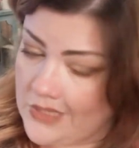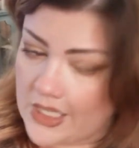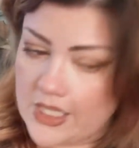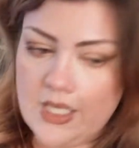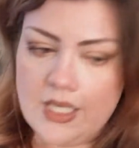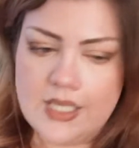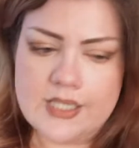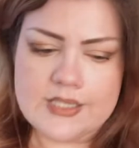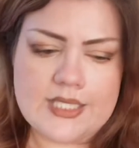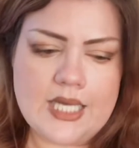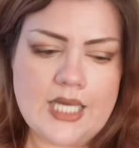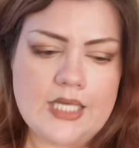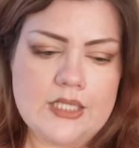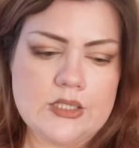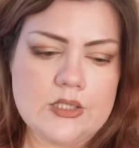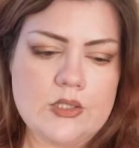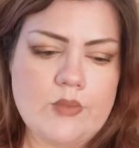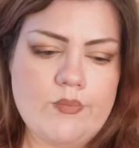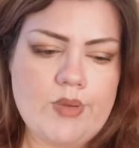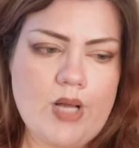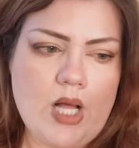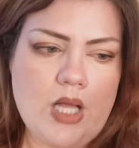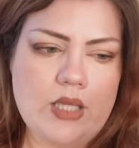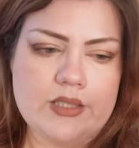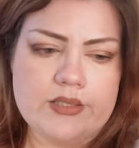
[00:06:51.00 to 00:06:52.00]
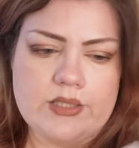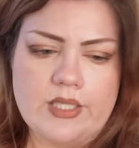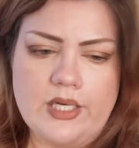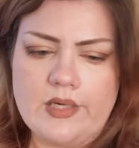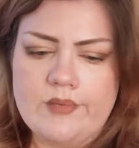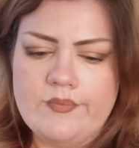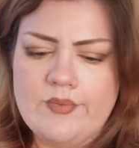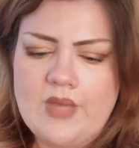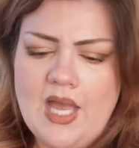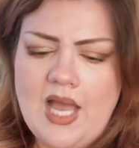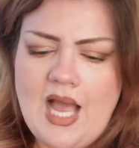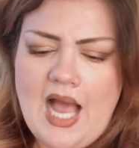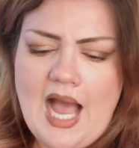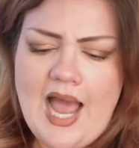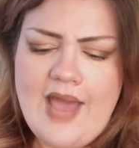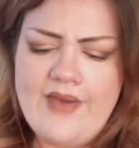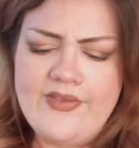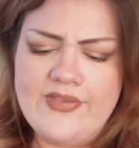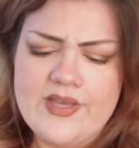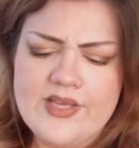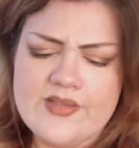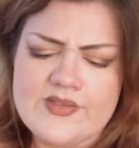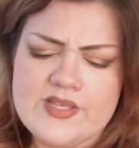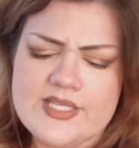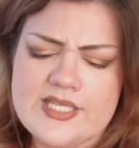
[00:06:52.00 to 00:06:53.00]
It's got a little ball in there. I
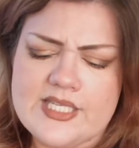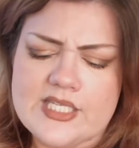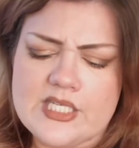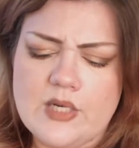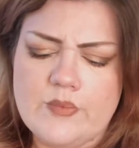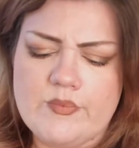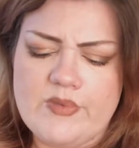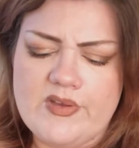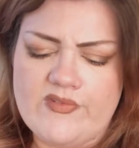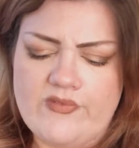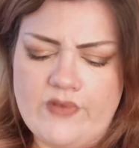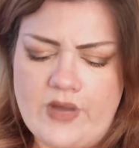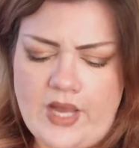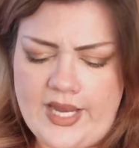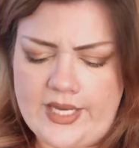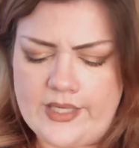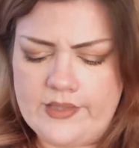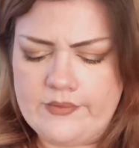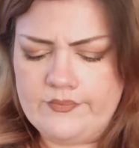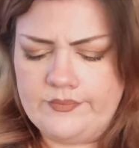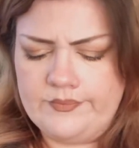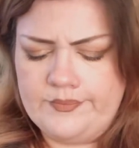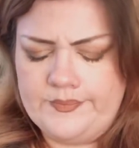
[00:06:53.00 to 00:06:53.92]
think this is gonna be fine.